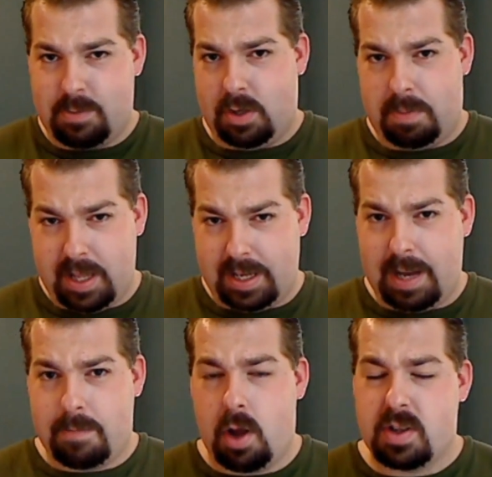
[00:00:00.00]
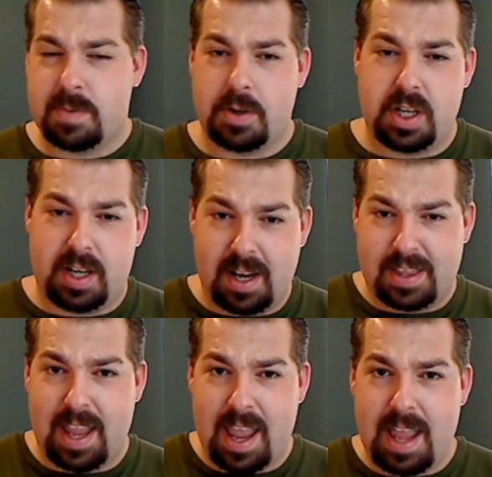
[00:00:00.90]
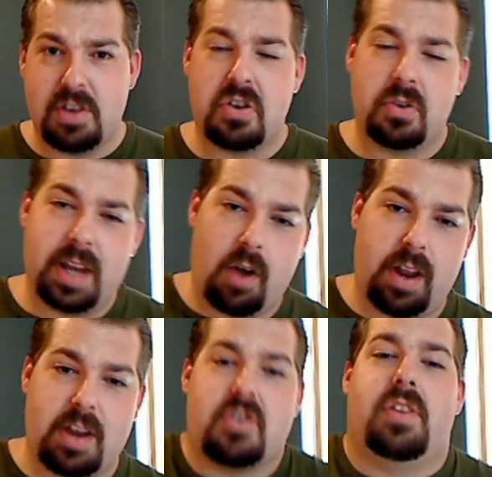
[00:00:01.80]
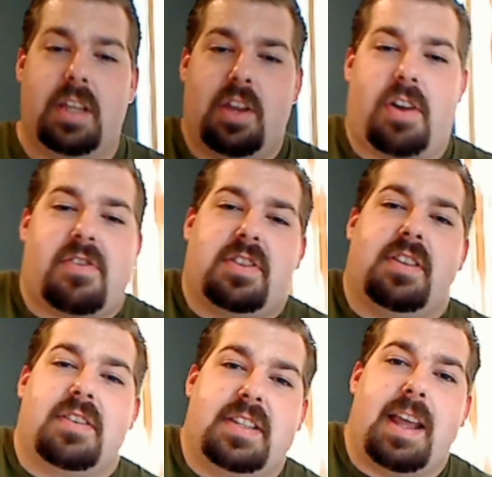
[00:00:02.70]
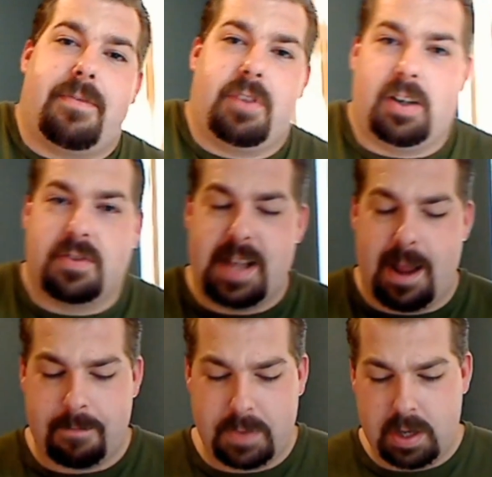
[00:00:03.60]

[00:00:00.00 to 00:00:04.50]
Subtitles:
anyone who played that game knows, sometimes you get kicked in the head, you go down, and your character's a little stiff when it goes down.